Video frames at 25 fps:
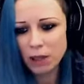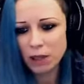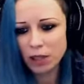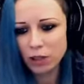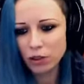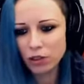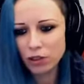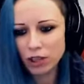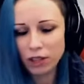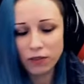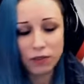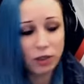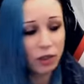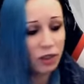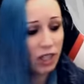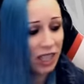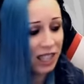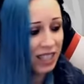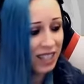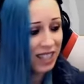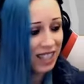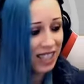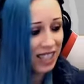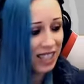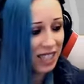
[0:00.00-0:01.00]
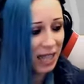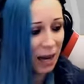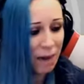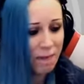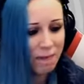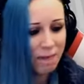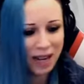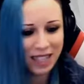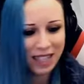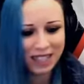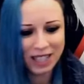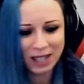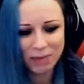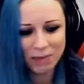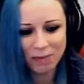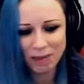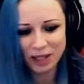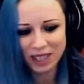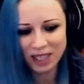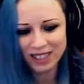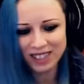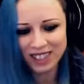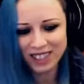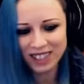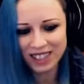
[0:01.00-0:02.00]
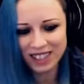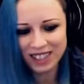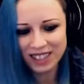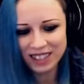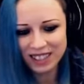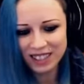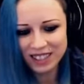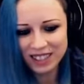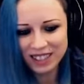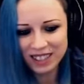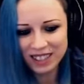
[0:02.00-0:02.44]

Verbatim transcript: I thought that we're gonna see some bat spells here.